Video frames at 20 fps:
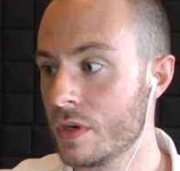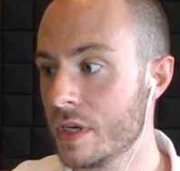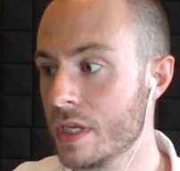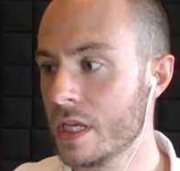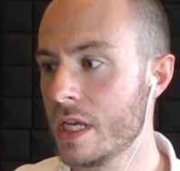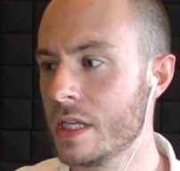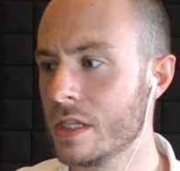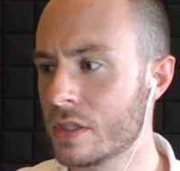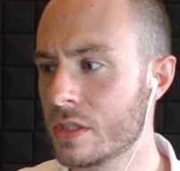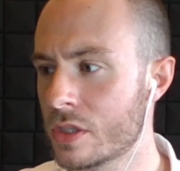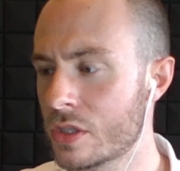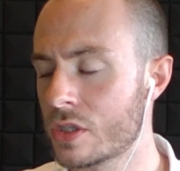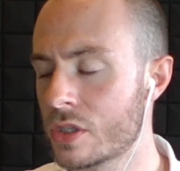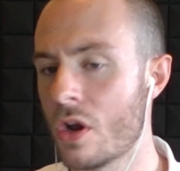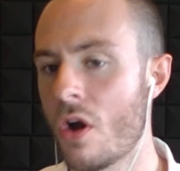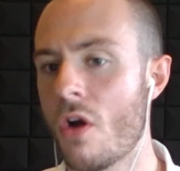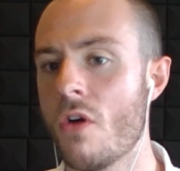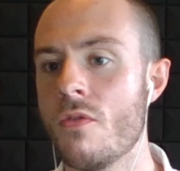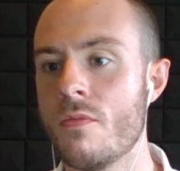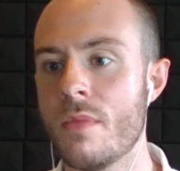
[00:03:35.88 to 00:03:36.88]
in
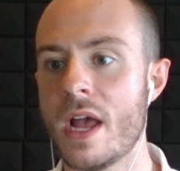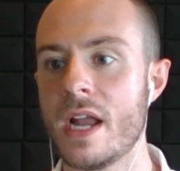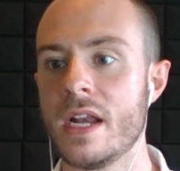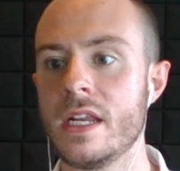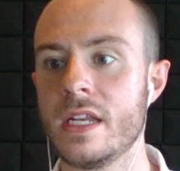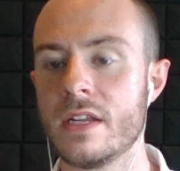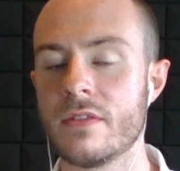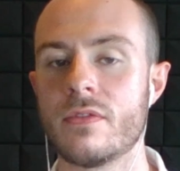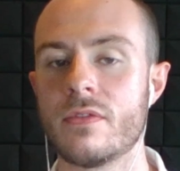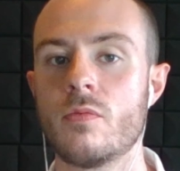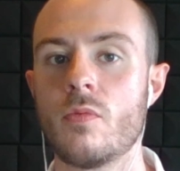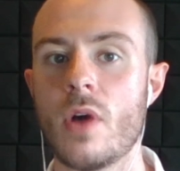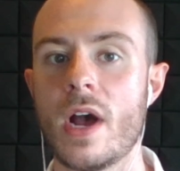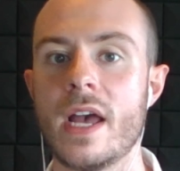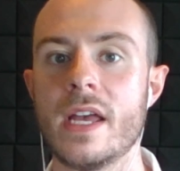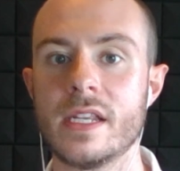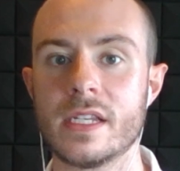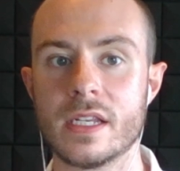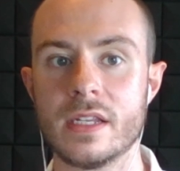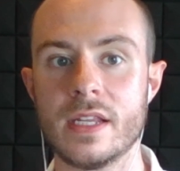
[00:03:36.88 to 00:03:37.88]
so many different
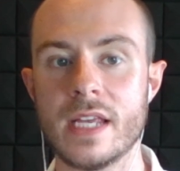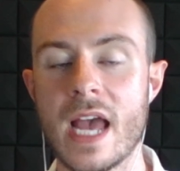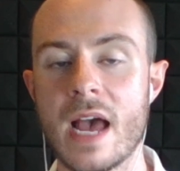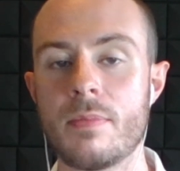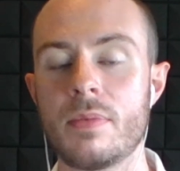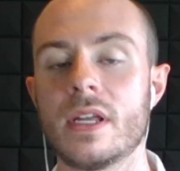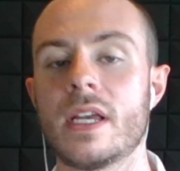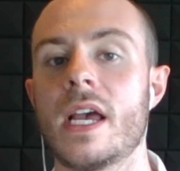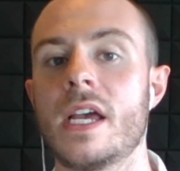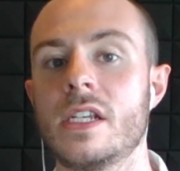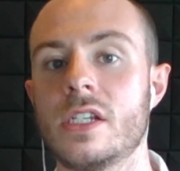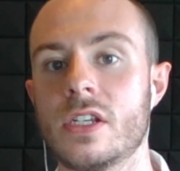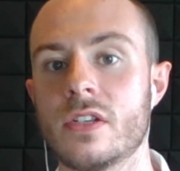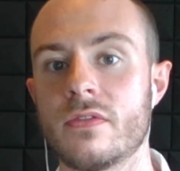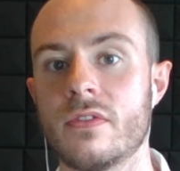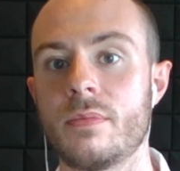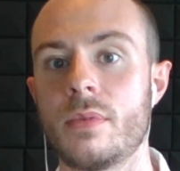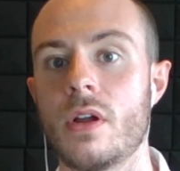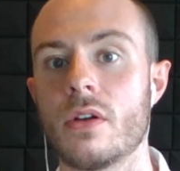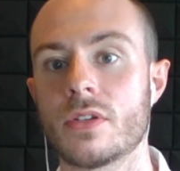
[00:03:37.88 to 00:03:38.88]
ways. And the applications
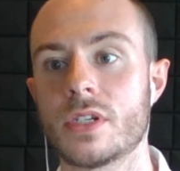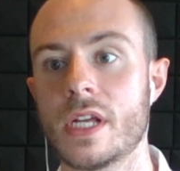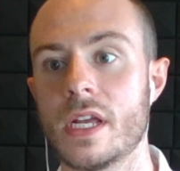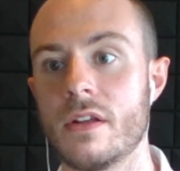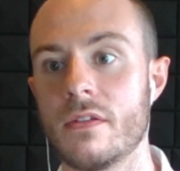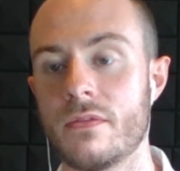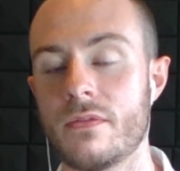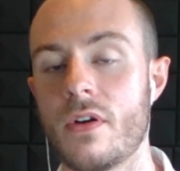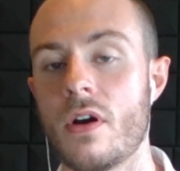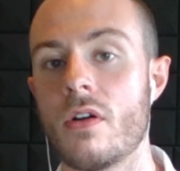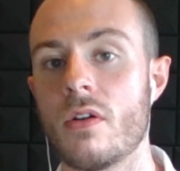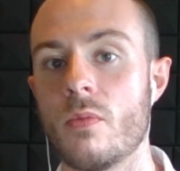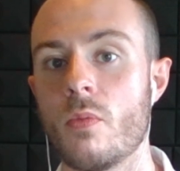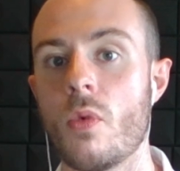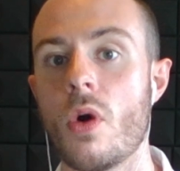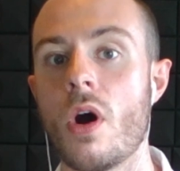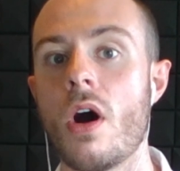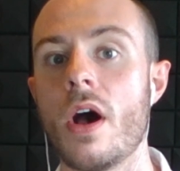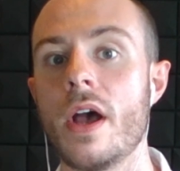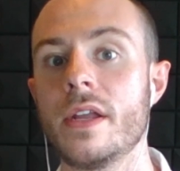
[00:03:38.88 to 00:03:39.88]
for blockchain are far and
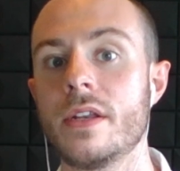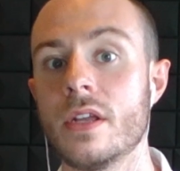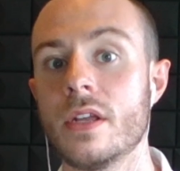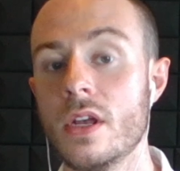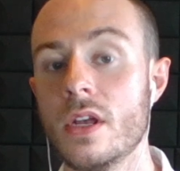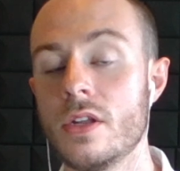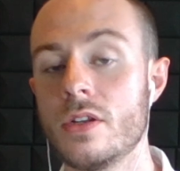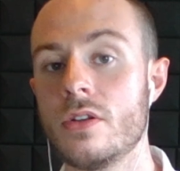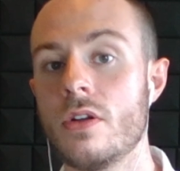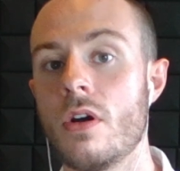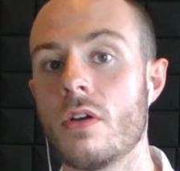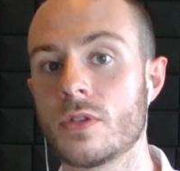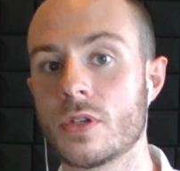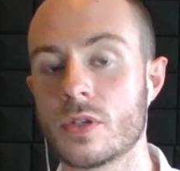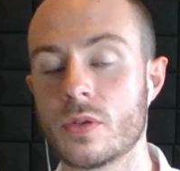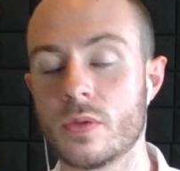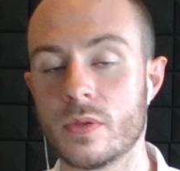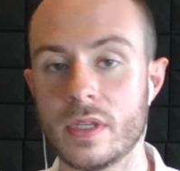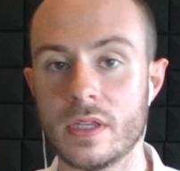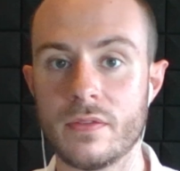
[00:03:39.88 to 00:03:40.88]
wide, not
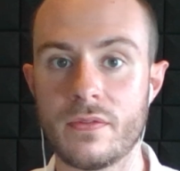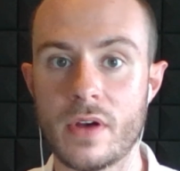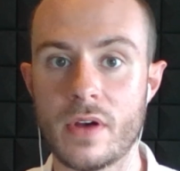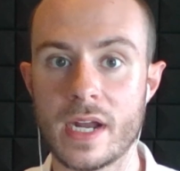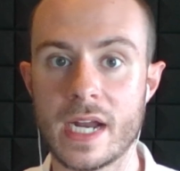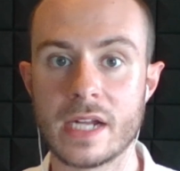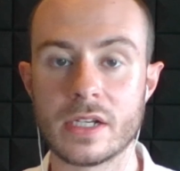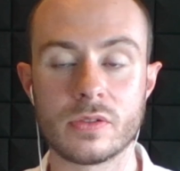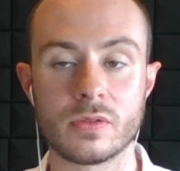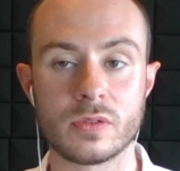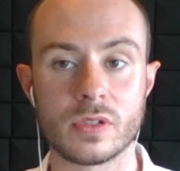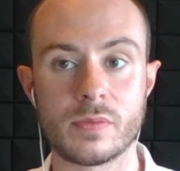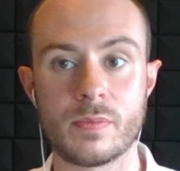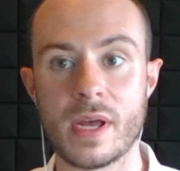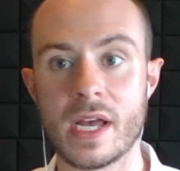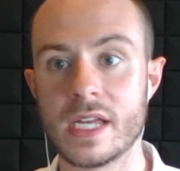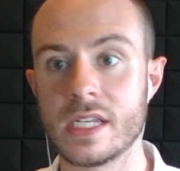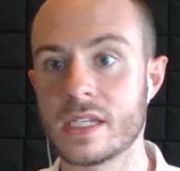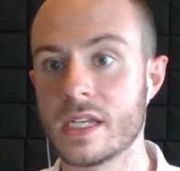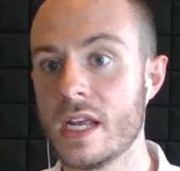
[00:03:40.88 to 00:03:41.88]
just within the financial
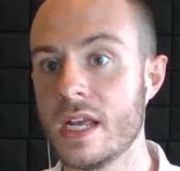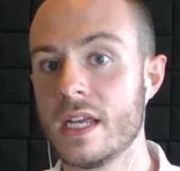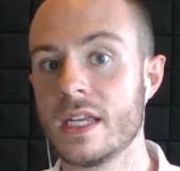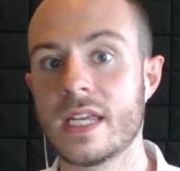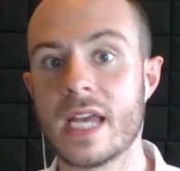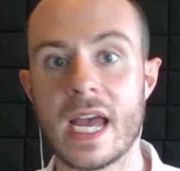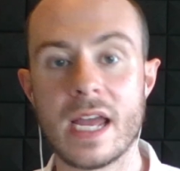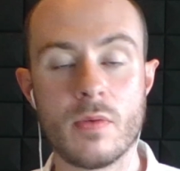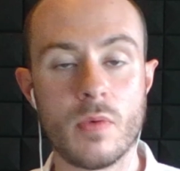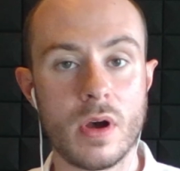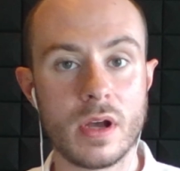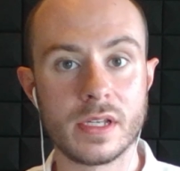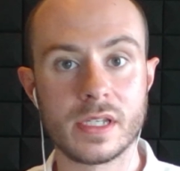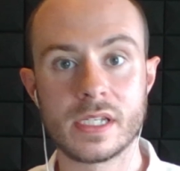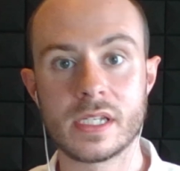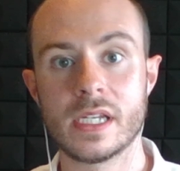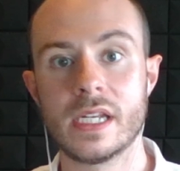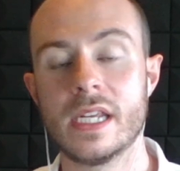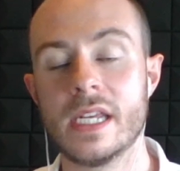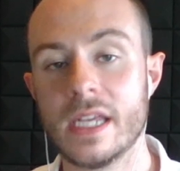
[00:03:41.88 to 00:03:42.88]
space,
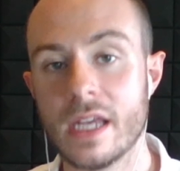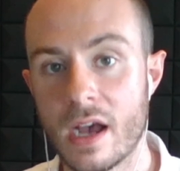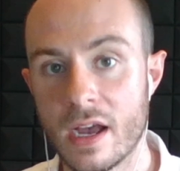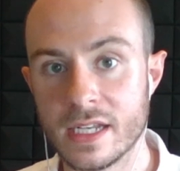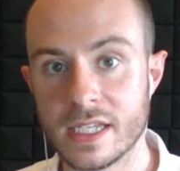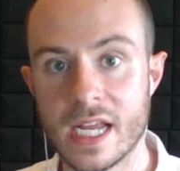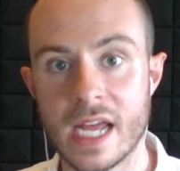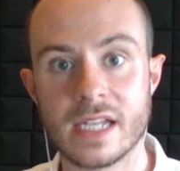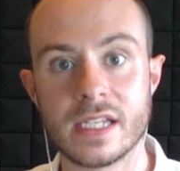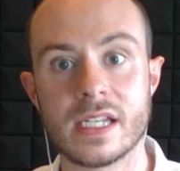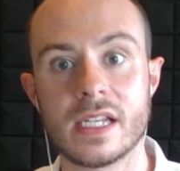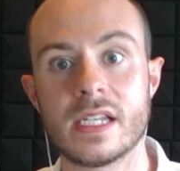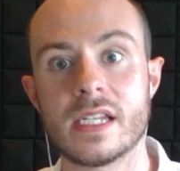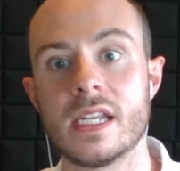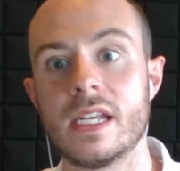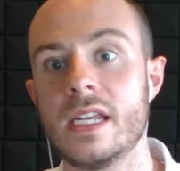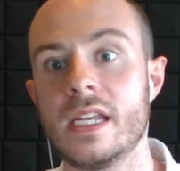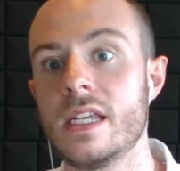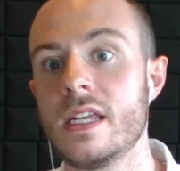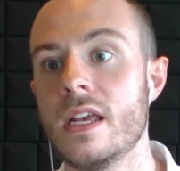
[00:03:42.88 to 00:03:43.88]
KYC,
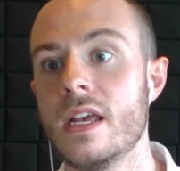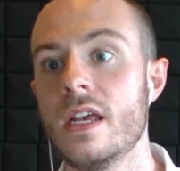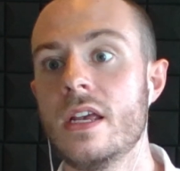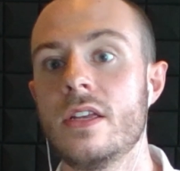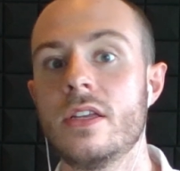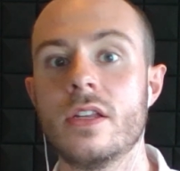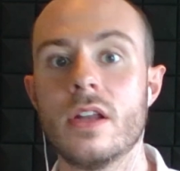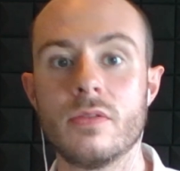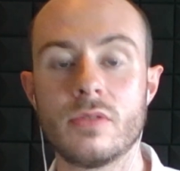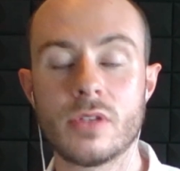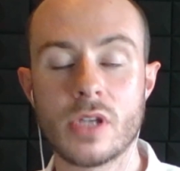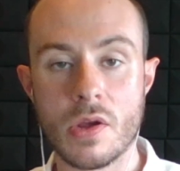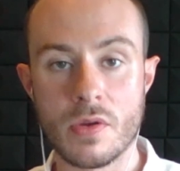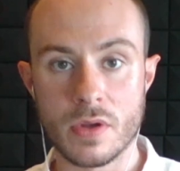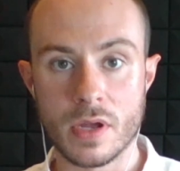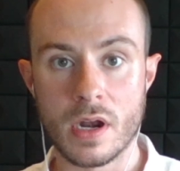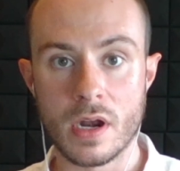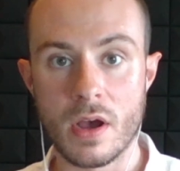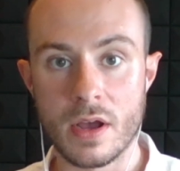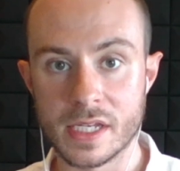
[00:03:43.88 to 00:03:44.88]
identity, you know,
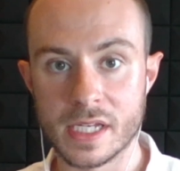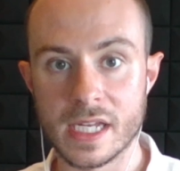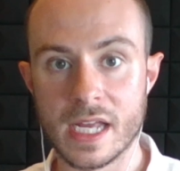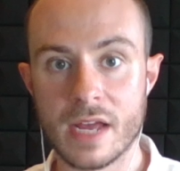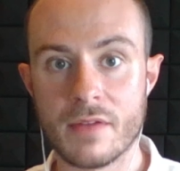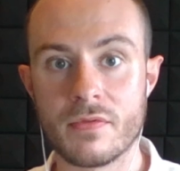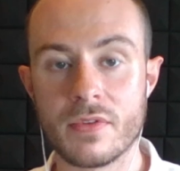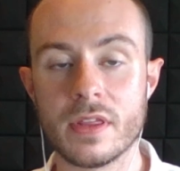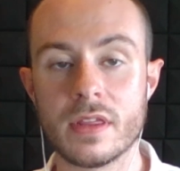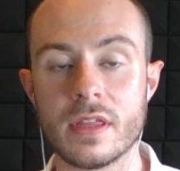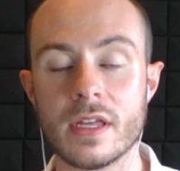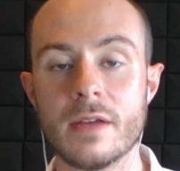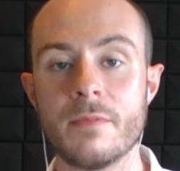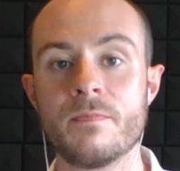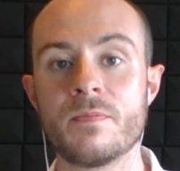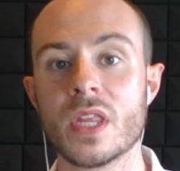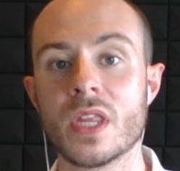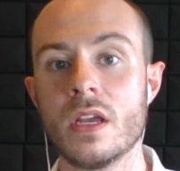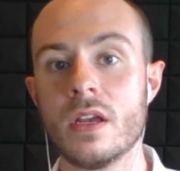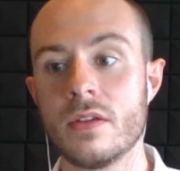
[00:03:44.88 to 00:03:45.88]
tokenizing everything.
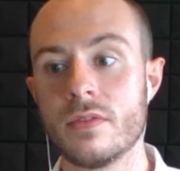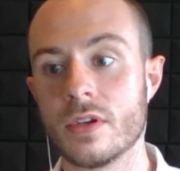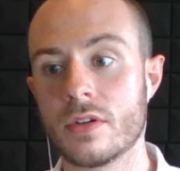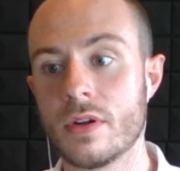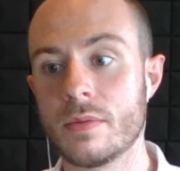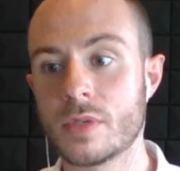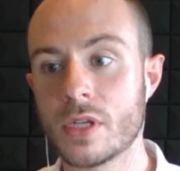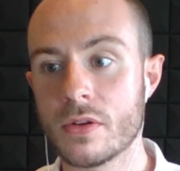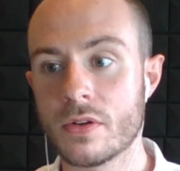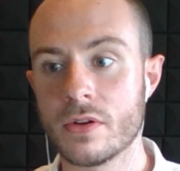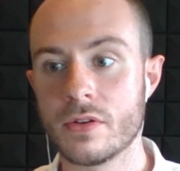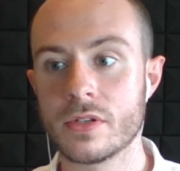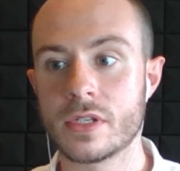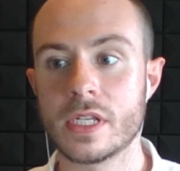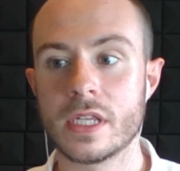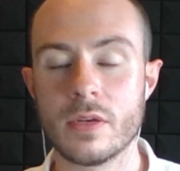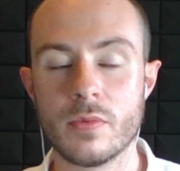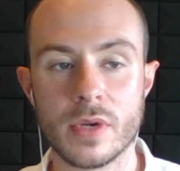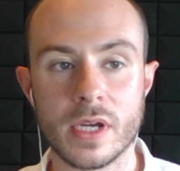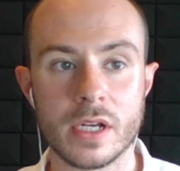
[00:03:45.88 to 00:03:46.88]
The cryptocurrency
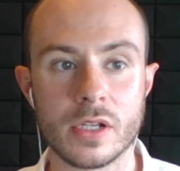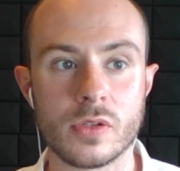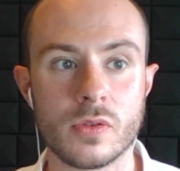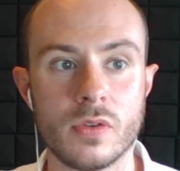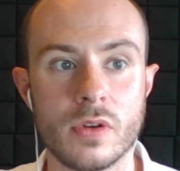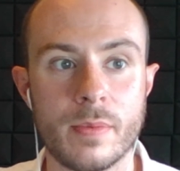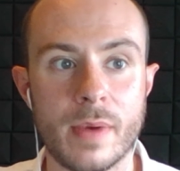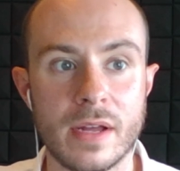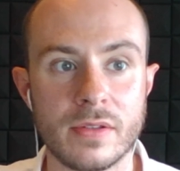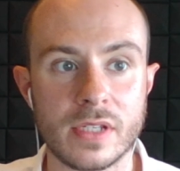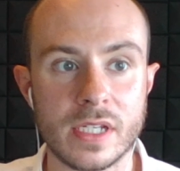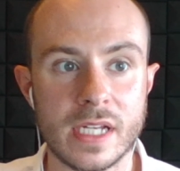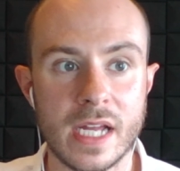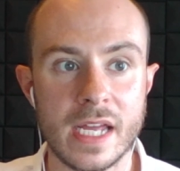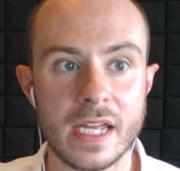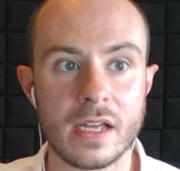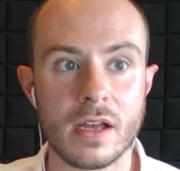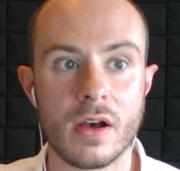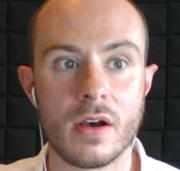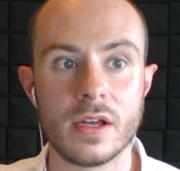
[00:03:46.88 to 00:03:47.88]
that we're going to talk about
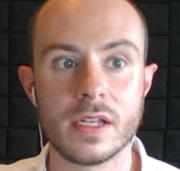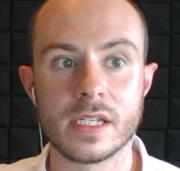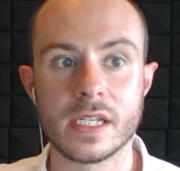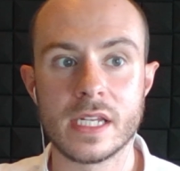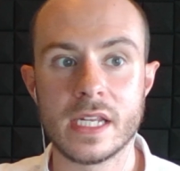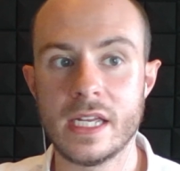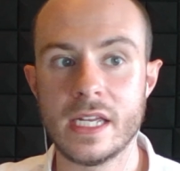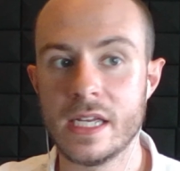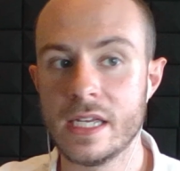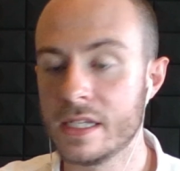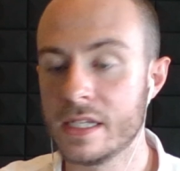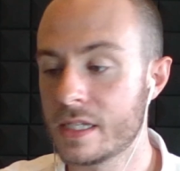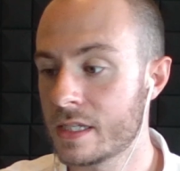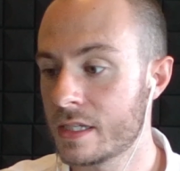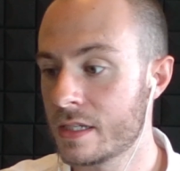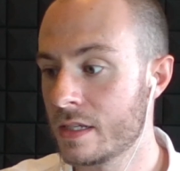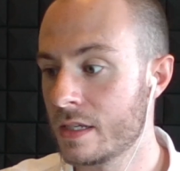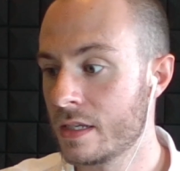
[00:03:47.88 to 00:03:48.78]
today, guys, is